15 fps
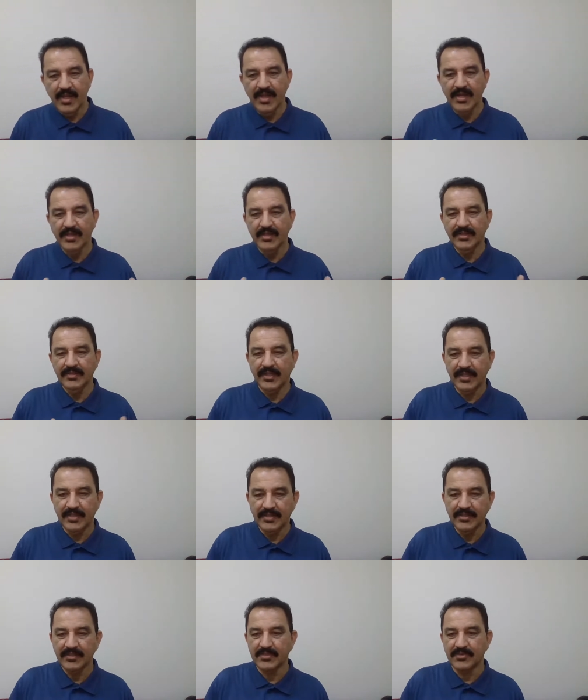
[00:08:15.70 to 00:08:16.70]
and
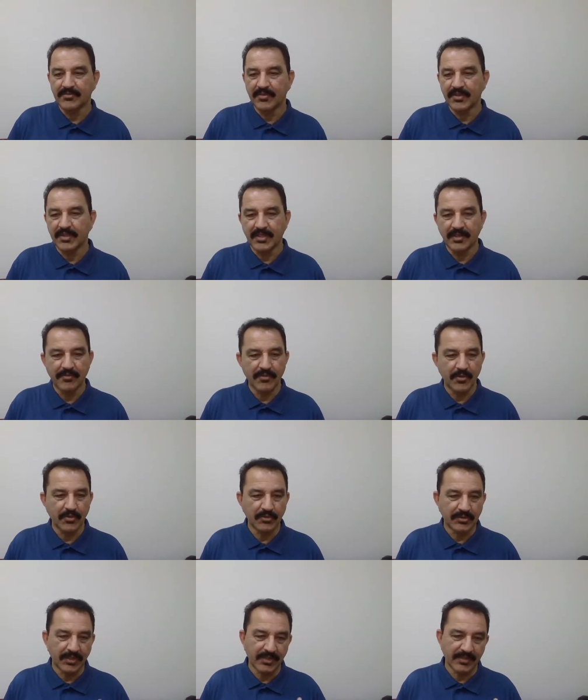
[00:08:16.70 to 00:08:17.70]
then it will give
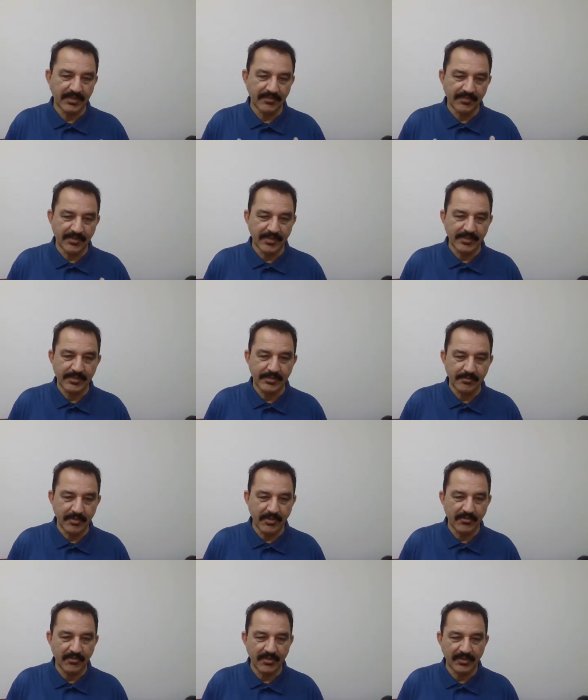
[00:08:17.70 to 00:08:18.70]
you the difference
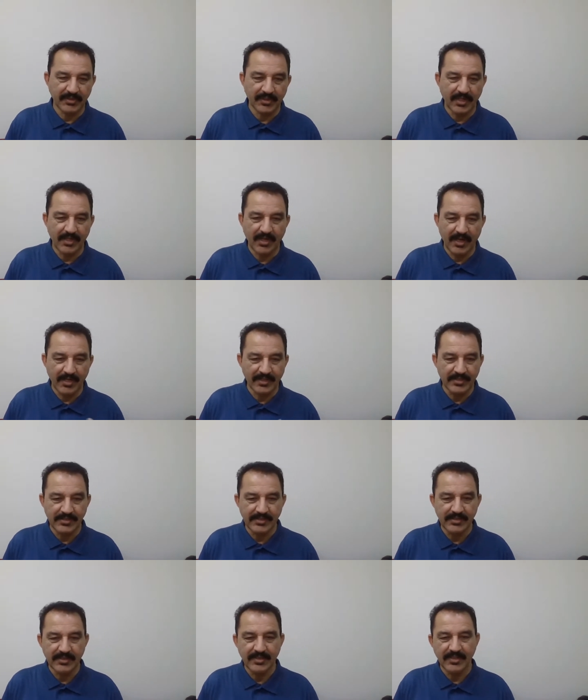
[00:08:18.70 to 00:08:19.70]
between the
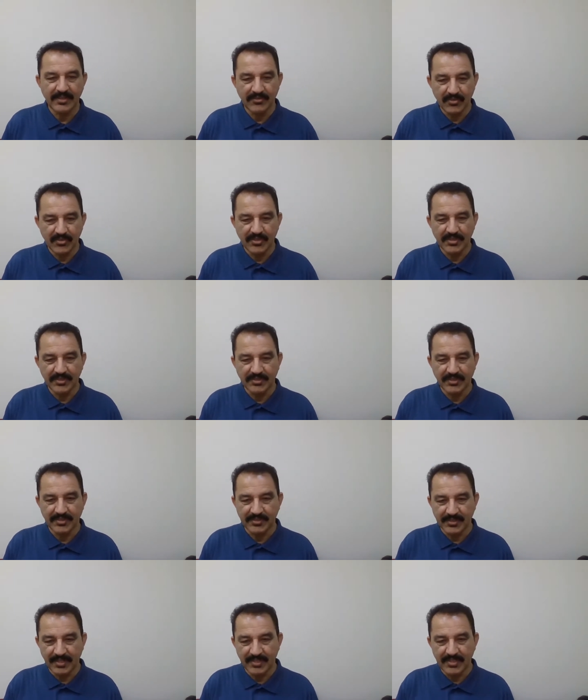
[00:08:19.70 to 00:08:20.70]
heights, which is
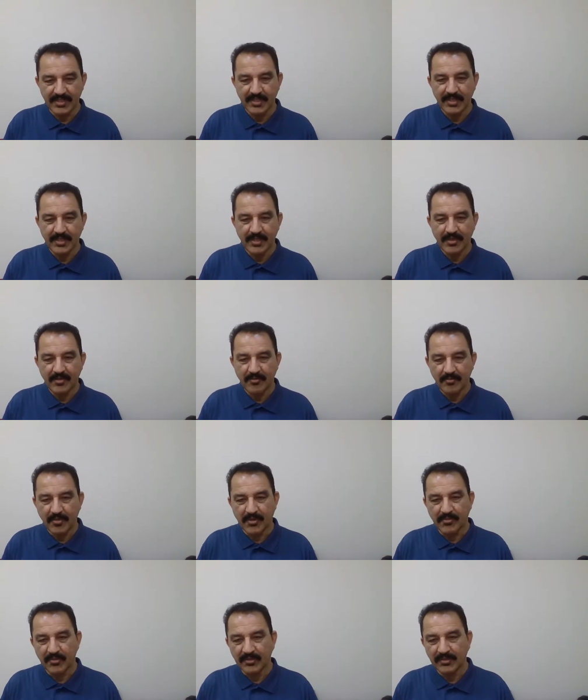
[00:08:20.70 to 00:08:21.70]
the z,
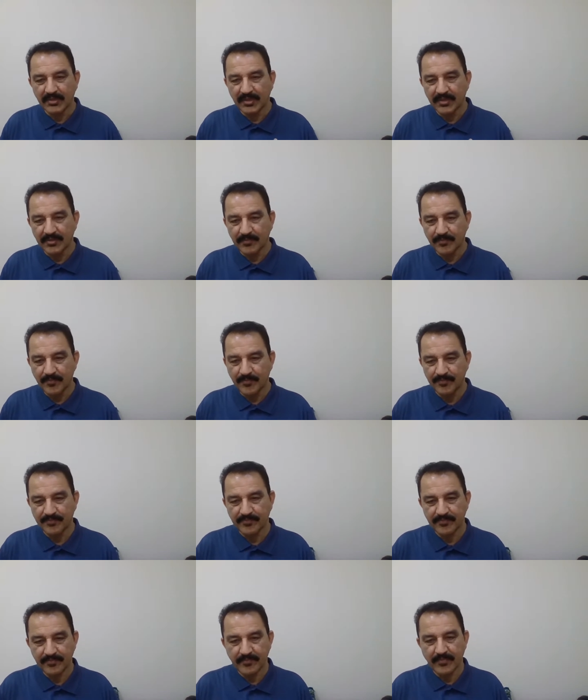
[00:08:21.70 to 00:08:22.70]
between the
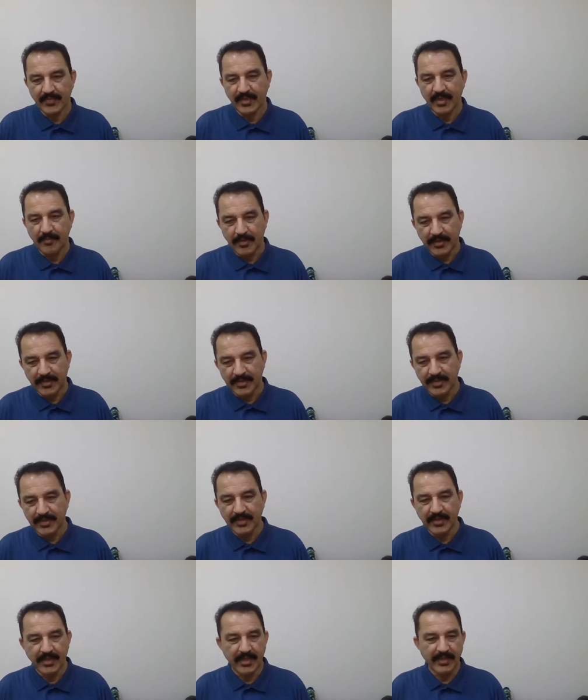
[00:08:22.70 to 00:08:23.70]

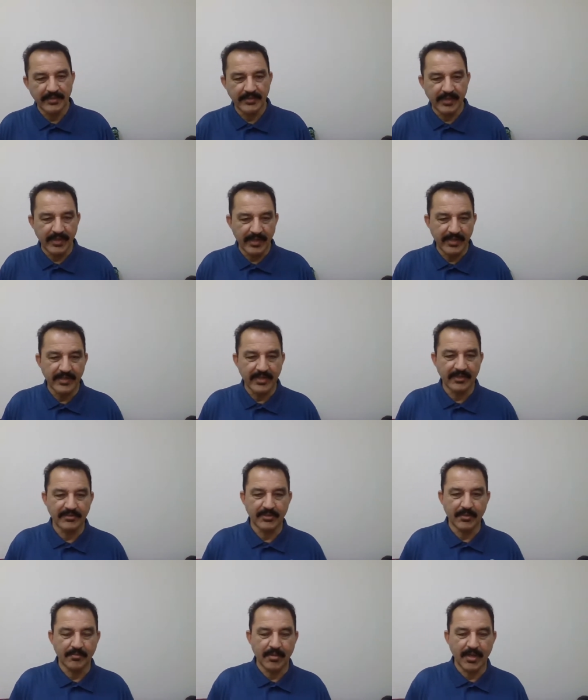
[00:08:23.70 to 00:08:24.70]
beginning and the end of
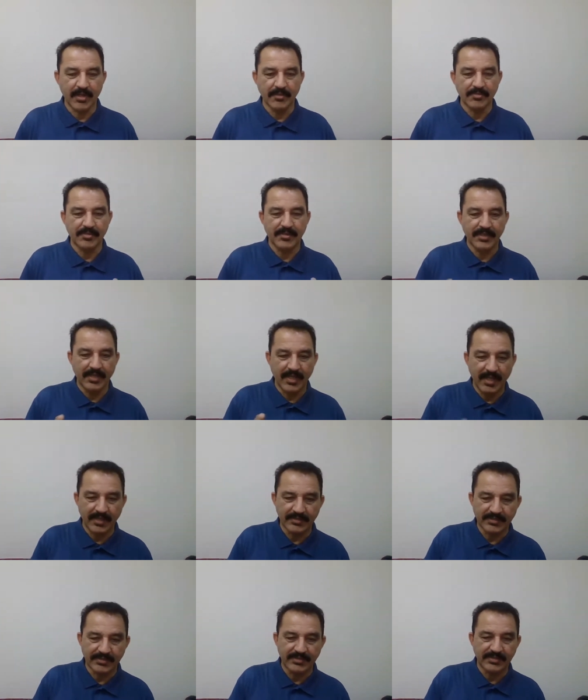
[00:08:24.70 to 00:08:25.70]
the pipes,
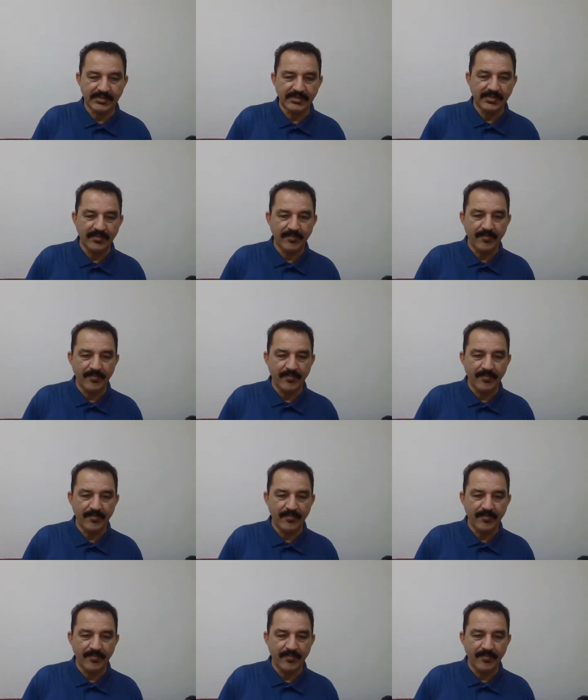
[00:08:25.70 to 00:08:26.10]
x